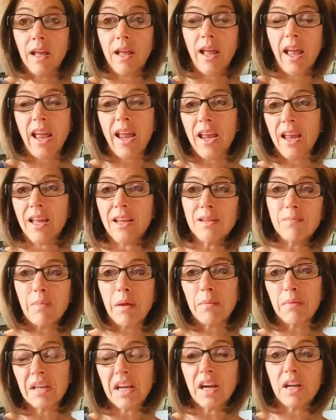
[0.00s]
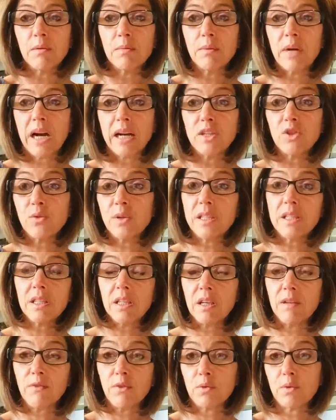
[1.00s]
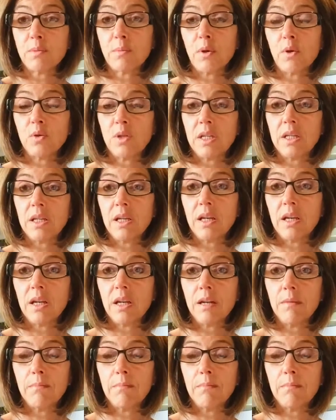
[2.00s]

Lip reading: And maybe the carbohydrates and if there was protein in it.